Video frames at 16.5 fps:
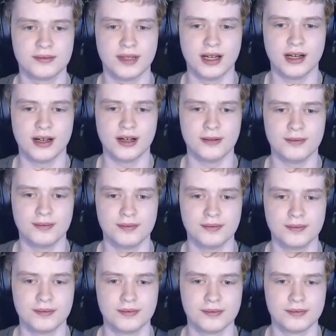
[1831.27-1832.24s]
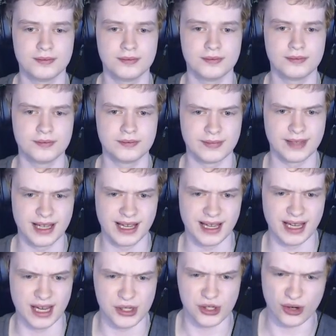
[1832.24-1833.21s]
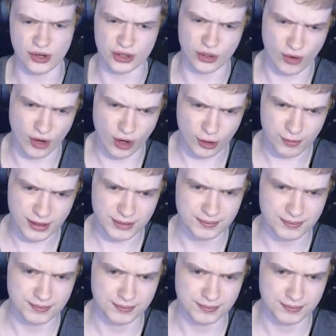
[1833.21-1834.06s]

Um, is there a door open?